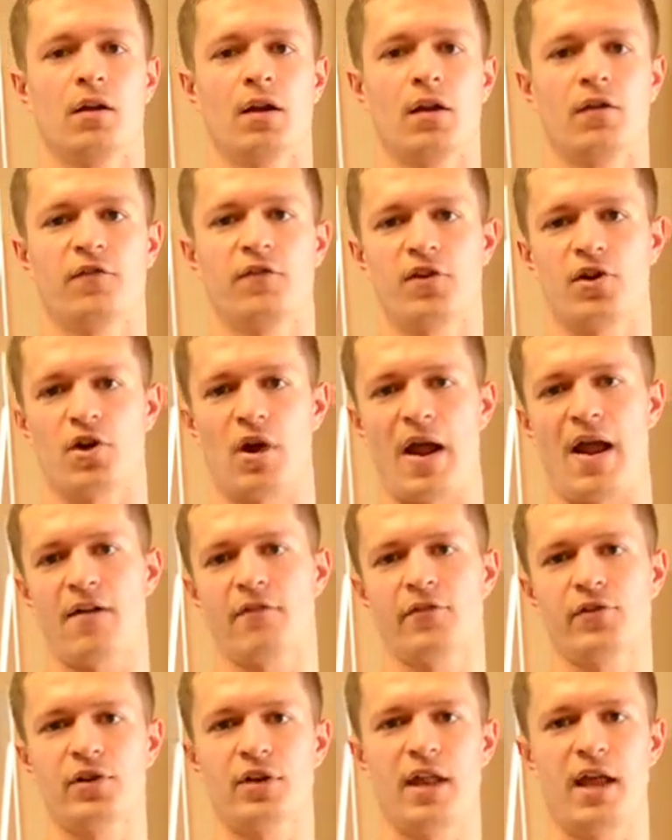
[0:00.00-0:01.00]
for your
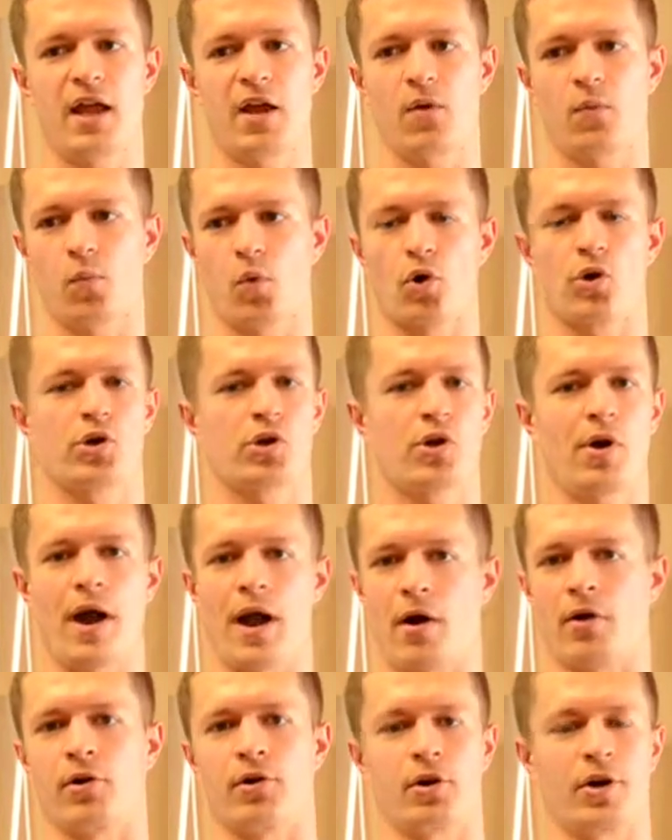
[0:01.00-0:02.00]
everyday worker
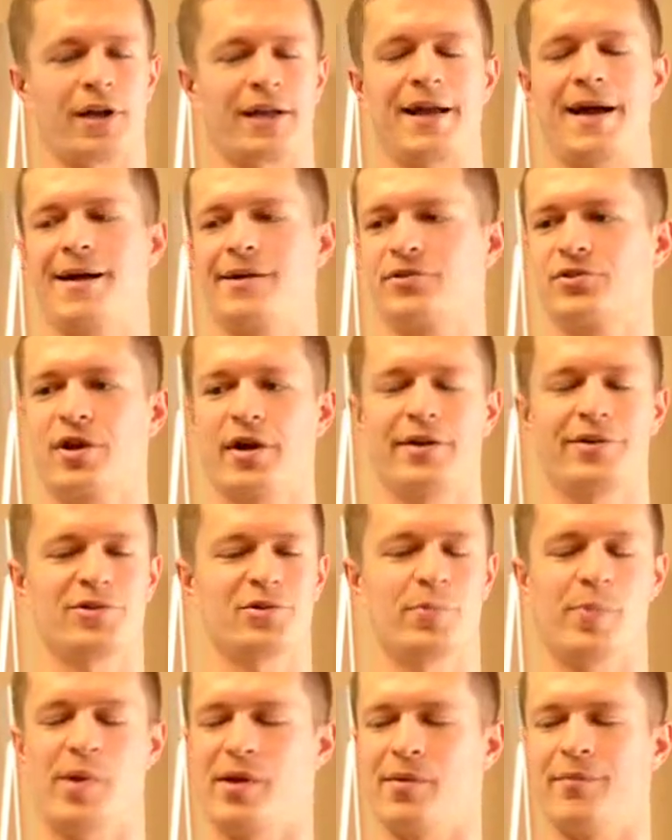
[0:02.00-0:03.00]
outer, a guy trying to
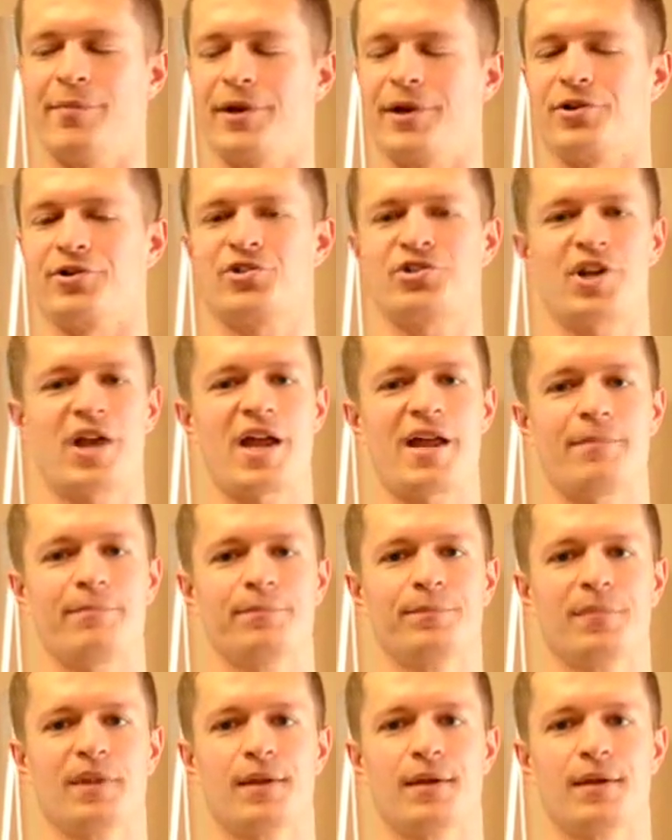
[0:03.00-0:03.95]
just be in better shape,